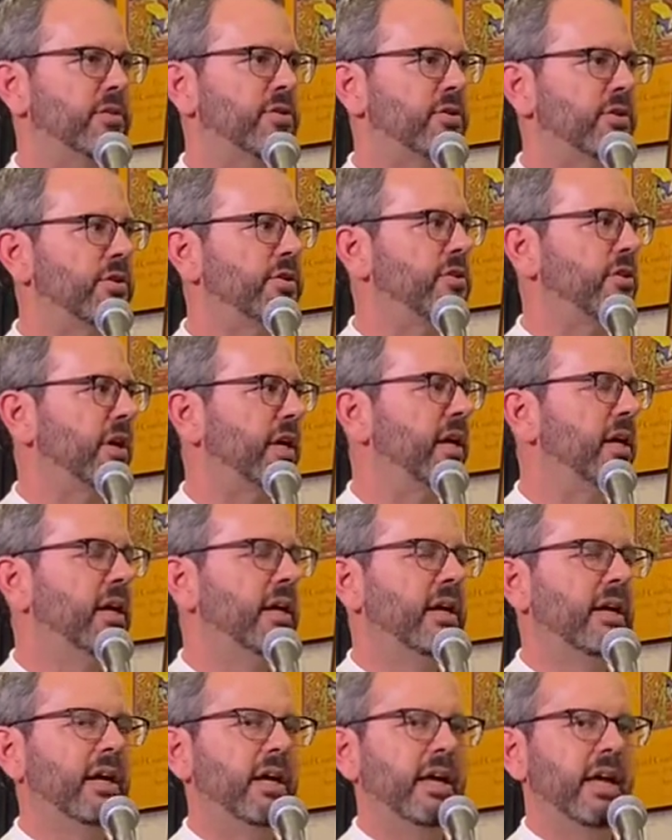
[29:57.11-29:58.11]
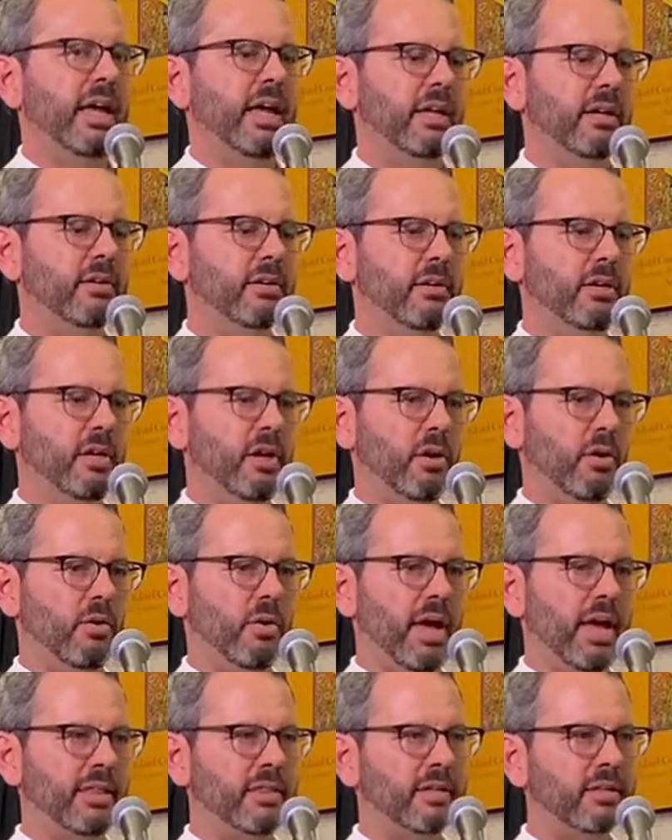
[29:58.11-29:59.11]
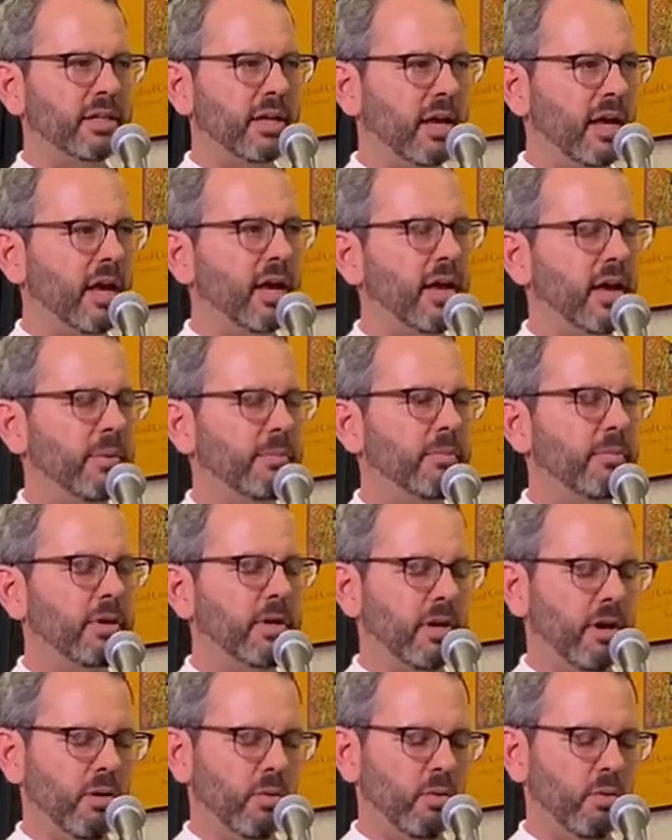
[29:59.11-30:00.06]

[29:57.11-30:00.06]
the surgery. And at the time,